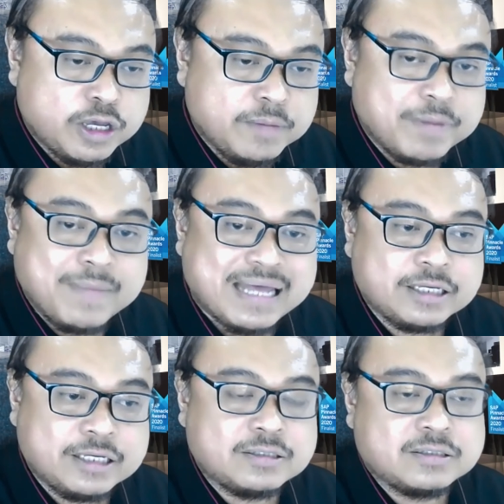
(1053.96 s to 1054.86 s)

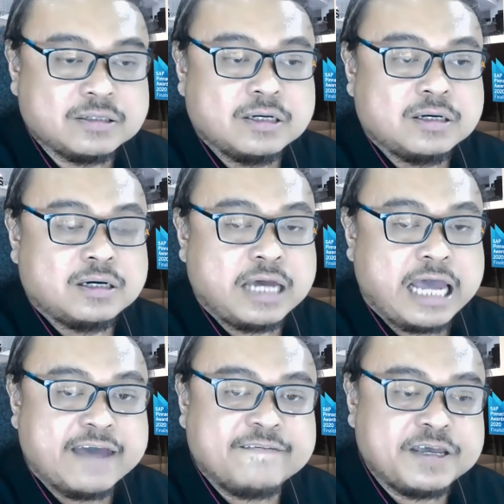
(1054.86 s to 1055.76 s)
implemented a
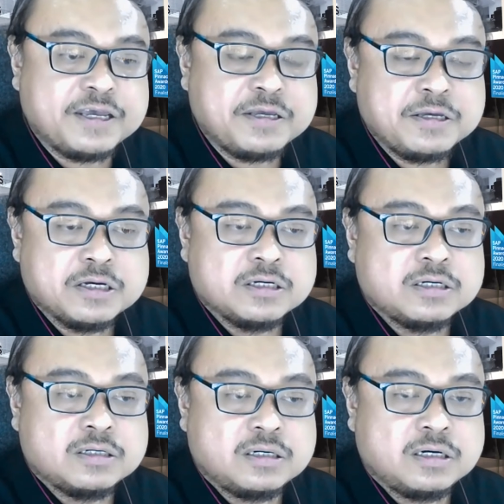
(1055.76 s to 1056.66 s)
heavy
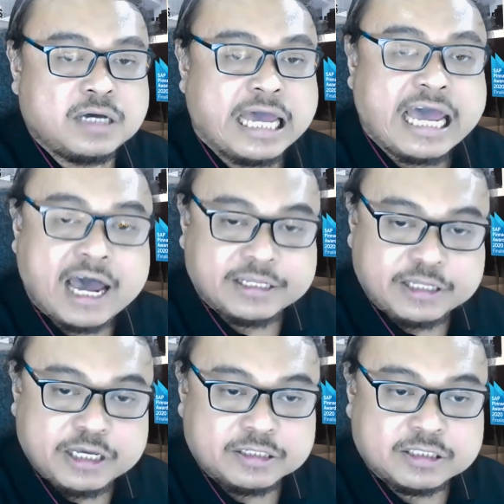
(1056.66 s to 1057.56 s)
AI
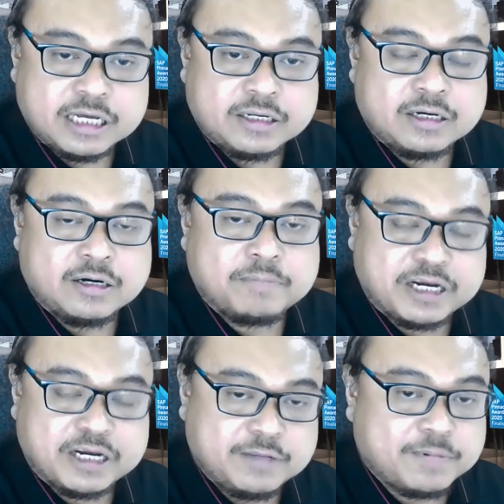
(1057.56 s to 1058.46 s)
things and
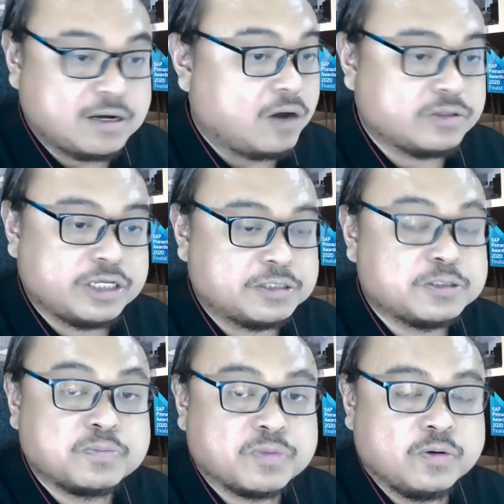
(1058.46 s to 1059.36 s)
predictive accounting,
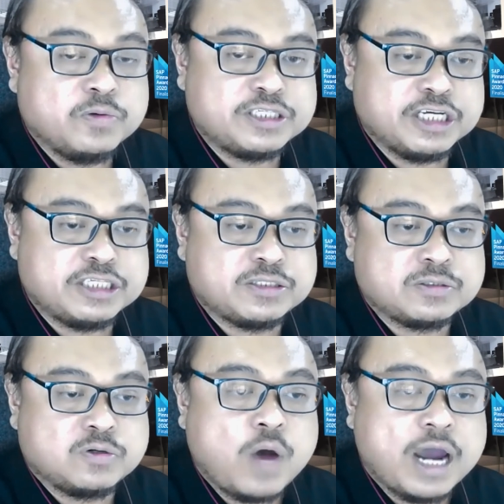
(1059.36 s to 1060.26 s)
which is
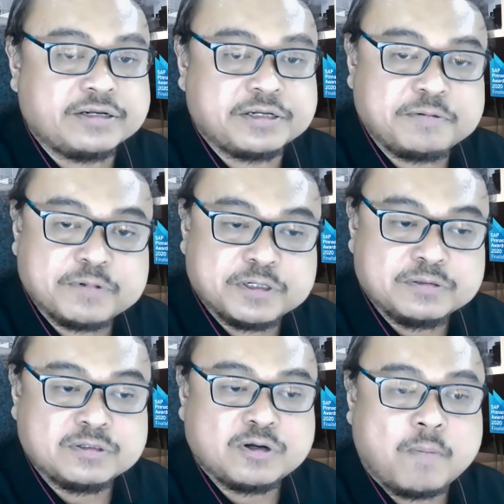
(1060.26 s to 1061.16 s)
quite
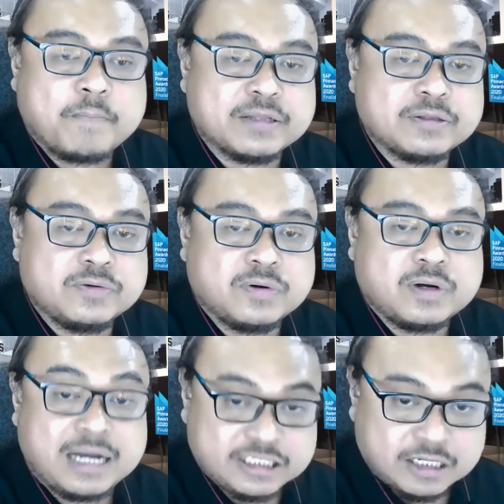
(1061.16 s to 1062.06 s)
different compared to
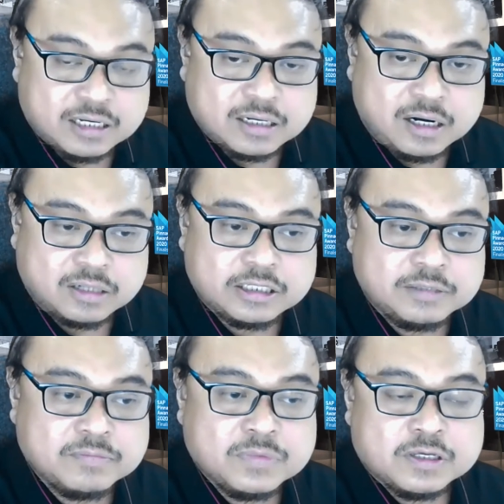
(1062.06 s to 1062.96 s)
classical
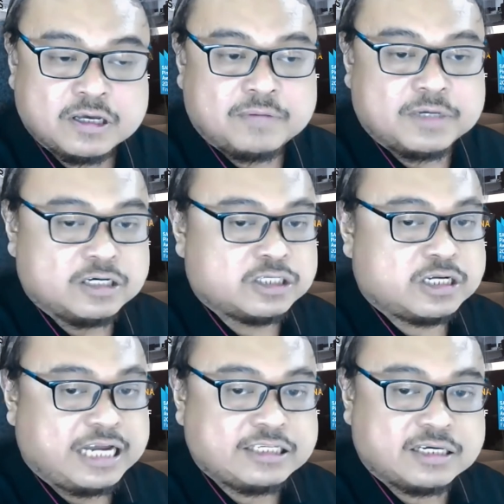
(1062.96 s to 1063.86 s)
accounting, because
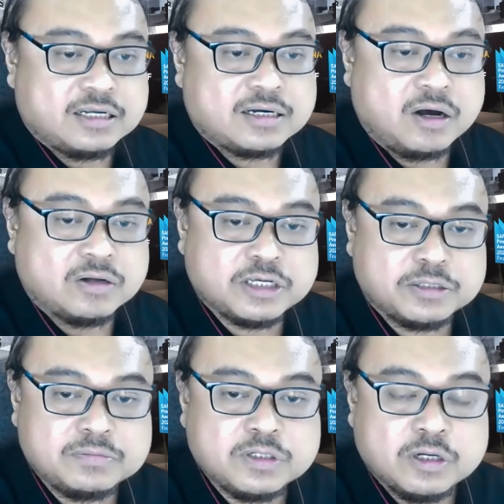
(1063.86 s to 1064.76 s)
classical
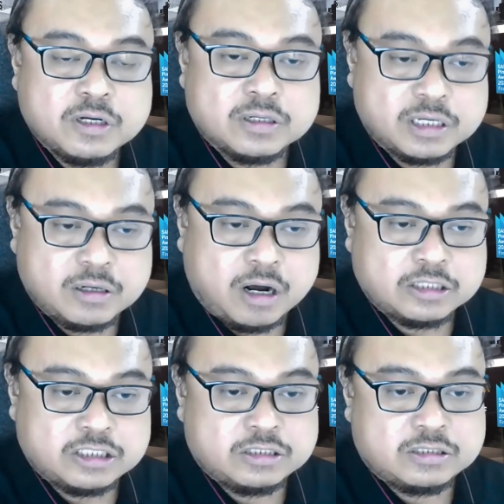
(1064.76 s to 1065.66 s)
accounting
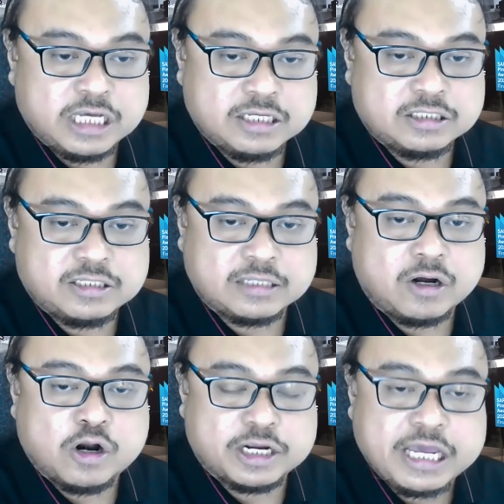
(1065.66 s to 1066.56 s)
records things that
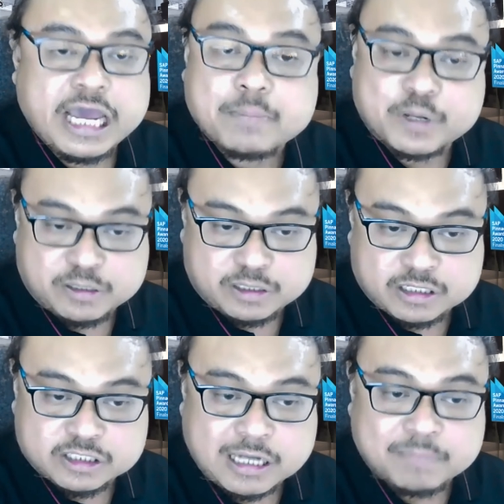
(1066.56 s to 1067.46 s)
already happened,
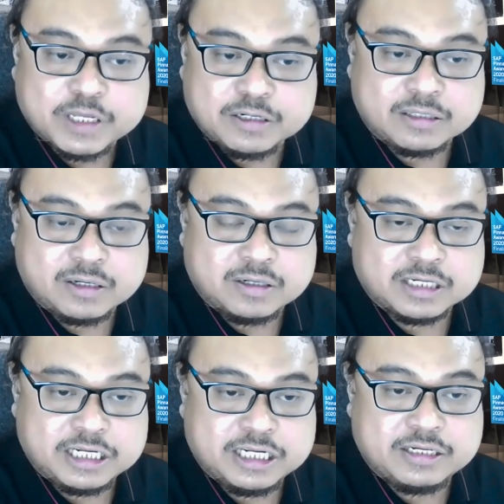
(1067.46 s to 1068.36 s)
something that's
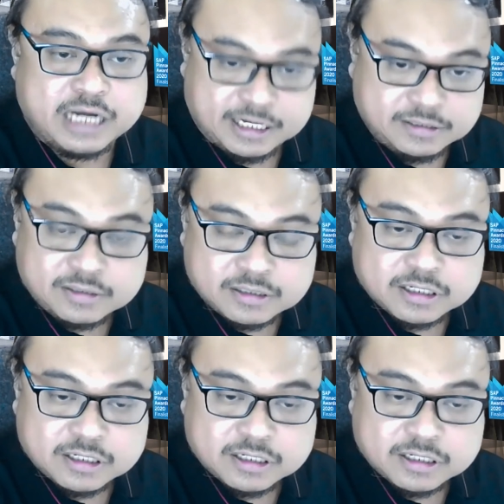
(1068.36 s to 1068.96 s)
already done.